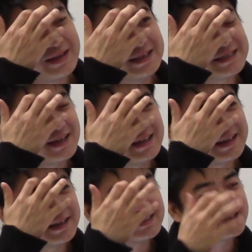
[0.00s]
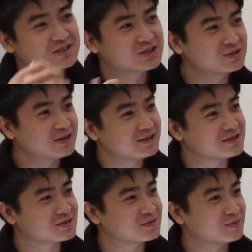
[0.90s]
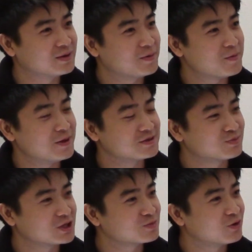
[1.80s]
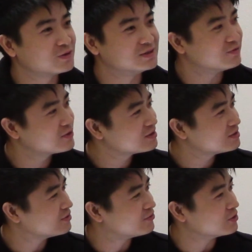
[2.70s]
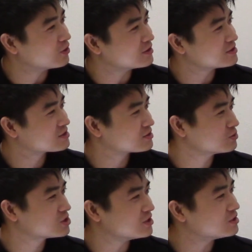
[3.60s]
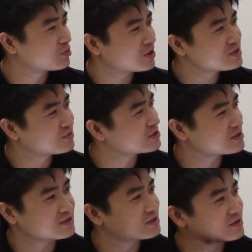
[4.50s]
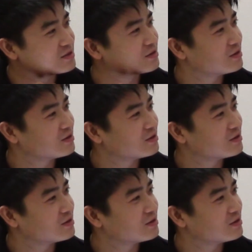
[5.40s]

is that true that it's much more difficult if you're a social enterprise versus...